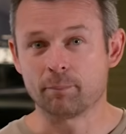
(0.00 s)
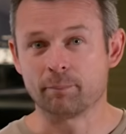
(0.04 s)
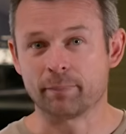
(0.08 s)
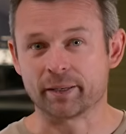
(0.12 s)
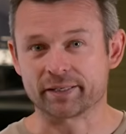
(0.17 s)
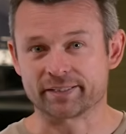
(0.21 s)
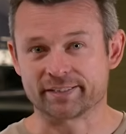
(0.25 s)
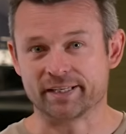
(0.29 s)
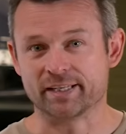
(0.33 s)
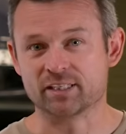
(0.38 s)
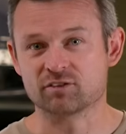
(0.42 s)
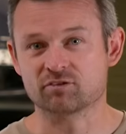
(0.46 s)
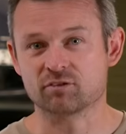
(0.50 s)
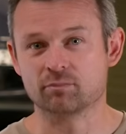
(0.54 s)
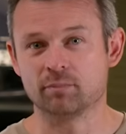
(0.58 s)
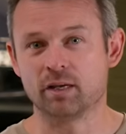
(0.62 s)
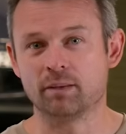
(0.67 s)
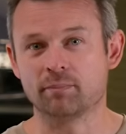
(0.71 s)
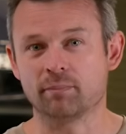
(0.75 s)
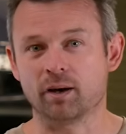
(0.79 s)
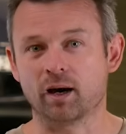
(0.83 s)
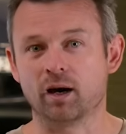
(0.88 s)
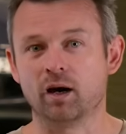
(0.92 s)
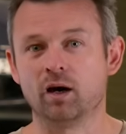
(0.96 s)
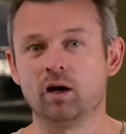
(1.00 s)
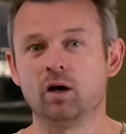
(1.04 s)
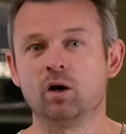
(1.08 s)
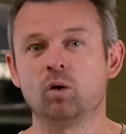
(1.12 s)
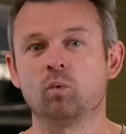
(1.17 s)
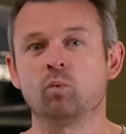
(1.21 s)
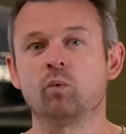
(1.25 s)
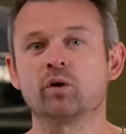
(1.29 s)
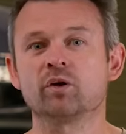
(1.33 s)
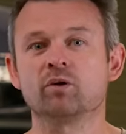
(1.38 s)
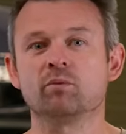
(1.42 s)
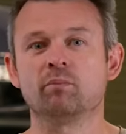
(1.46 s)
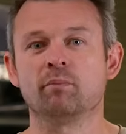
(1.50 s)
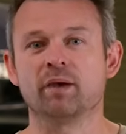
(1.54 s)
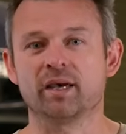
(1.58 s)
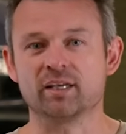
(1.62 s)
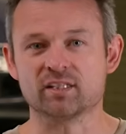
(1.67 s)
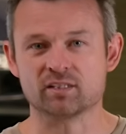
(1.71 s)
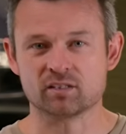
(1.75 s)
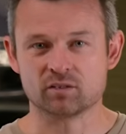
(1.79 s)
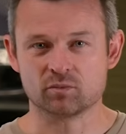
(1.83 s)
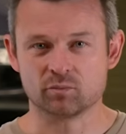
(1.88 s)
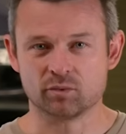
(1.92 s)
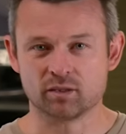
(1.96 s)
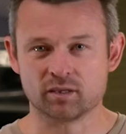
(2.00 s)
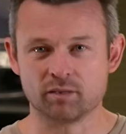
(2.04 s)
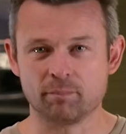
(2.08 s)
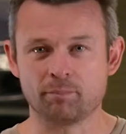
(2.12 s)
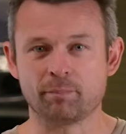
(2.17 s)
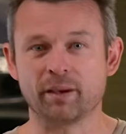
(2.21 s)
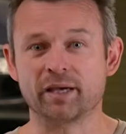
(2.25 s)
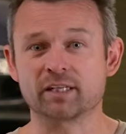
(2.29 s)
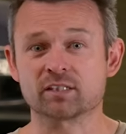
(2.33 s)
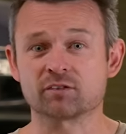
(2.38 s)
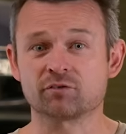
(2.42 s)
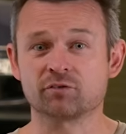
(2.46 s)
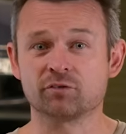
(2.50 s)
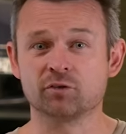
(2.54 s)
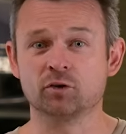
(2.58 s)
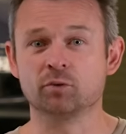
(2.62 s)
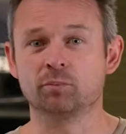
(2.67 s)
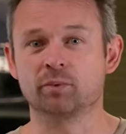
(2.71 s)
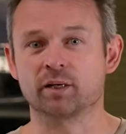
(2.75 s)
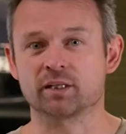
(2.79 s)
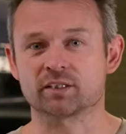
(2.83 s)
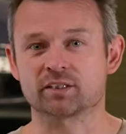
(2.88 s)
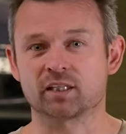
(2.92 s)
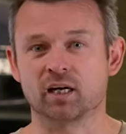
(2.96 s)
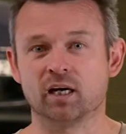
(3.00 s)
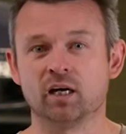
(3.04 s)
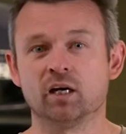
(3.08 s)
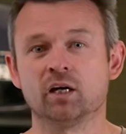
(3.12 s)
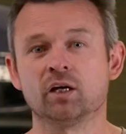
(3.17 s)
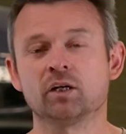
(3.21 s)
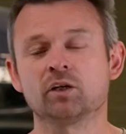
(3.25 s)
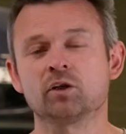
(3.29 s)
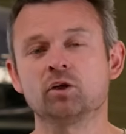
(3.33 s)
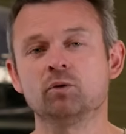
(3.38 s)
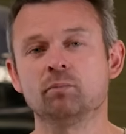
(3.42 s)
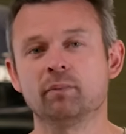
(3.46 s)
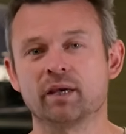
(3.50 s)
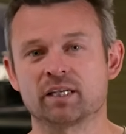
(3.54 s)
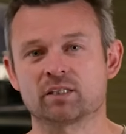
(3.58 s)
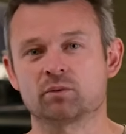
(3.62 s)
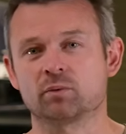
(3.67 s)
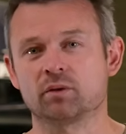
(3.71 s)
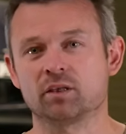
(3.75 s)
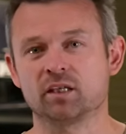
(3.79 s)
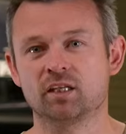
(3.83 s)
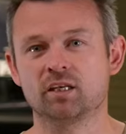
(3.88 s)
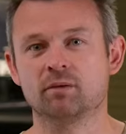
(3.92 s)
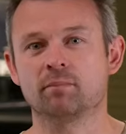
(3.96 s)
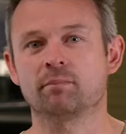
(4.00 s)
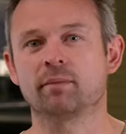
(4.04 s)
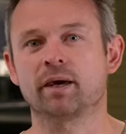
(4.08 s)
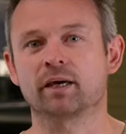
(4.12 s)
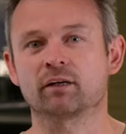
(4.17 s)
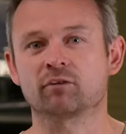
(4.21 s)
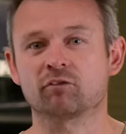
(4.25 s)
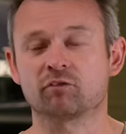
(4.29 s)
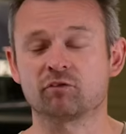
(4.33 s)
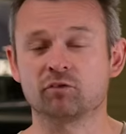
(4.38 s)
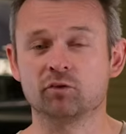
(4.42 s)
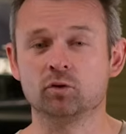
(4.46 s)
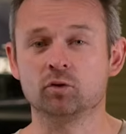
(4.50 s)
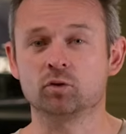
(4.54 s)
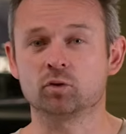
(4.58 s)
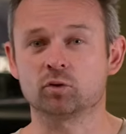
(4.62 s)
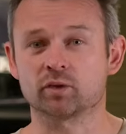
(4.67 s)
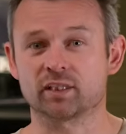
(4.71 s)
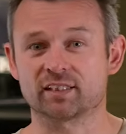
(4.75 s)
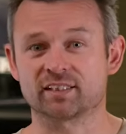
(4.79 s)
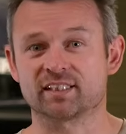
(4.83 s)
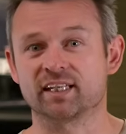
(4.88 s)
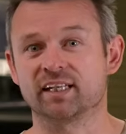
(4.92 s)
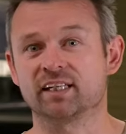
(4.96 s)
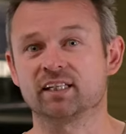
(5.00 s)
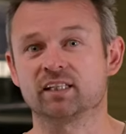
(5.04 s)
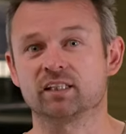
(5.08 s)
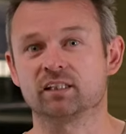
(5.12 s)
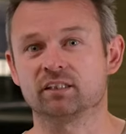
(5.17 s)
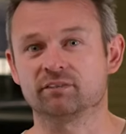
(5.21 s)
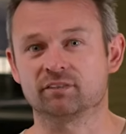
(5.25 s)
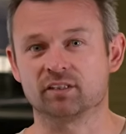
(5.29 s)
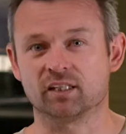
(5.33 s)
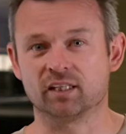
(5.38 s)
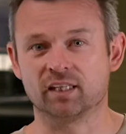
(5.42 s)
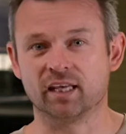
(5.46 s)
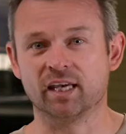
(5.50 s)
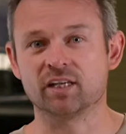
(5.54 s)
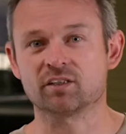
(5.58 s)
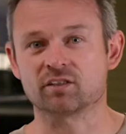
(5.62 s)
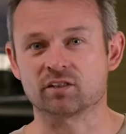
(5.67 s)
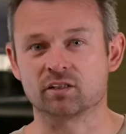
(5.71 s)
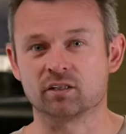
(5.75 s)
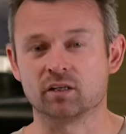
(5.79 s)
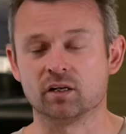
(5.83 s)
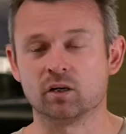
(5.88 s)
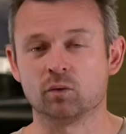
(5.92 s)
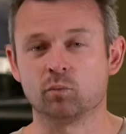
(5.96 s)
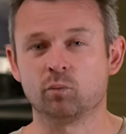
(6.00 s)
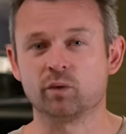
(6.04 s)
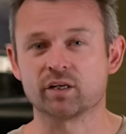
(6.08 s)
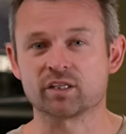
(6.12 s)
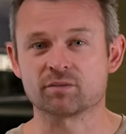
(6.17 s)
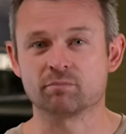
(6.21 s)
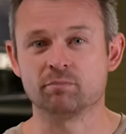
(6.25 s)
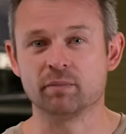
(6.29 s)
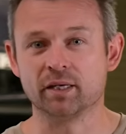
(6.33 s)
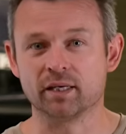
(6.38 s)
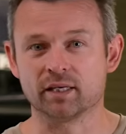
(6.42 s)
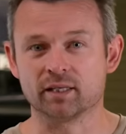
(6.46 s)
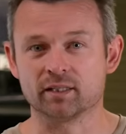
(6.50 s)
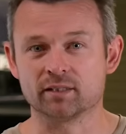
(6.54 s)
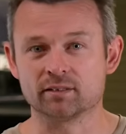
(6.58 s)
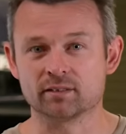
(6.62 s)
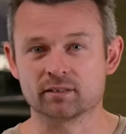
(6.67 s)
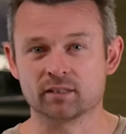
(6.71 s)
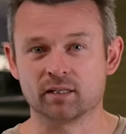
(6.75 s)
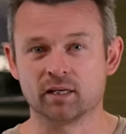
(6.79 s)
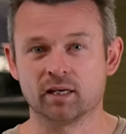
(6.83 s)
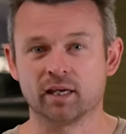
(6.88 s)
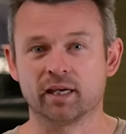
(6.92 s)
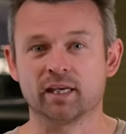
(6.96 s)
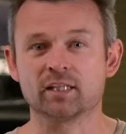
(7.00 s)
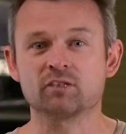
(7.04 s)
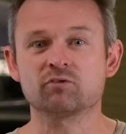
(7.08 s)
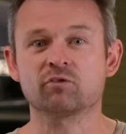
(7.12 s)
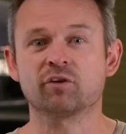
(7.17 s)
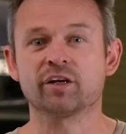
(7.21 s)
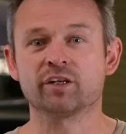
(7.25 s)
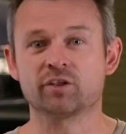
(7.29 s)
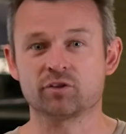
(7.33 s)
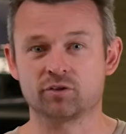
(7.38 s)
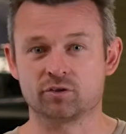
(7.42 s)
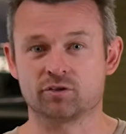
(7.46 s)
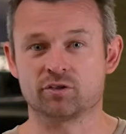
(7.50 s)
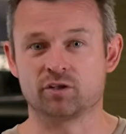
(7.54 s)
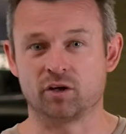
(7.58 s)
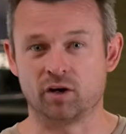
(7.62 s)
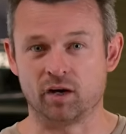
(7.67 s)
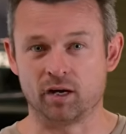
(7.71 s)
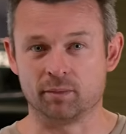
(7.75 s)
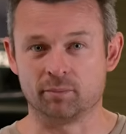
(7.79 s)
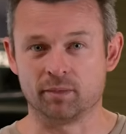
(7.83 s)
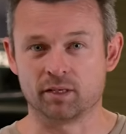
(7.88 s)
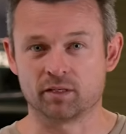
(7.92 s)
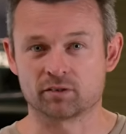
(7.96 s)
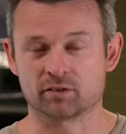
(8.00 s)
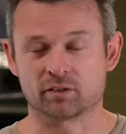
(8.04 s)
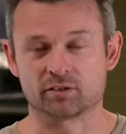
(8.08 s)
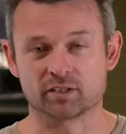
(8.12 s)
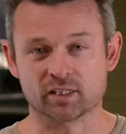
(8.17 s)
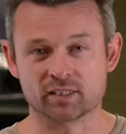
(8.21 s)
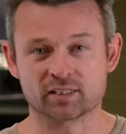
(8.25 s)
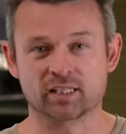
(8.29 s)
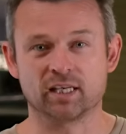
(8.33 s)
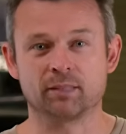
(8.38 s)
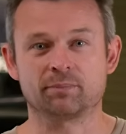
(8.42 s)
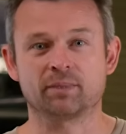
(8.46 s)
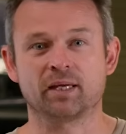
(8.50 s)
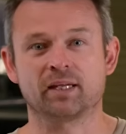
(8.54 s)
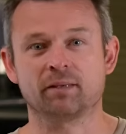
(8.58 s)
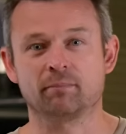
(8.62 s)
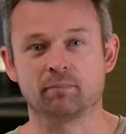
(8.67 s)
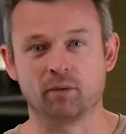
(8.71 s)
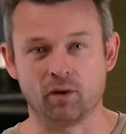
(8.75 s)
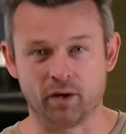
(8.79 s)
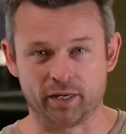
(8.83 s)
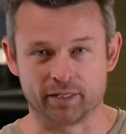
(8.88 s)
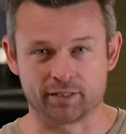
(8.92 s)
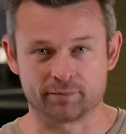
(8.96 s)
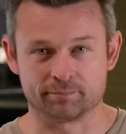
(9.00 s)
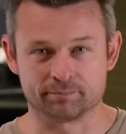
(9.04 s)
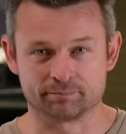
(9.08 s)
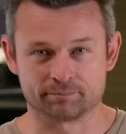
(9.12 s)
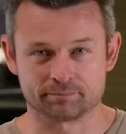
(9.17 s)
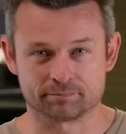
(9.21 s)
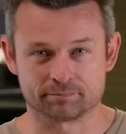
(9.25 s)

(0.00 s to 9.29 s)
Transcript: but just remember, when you mess with the base fuel pressure, you mess with the amount of fuel that's getting delivered to the engine, which means it's retune time. So just keep that in mind.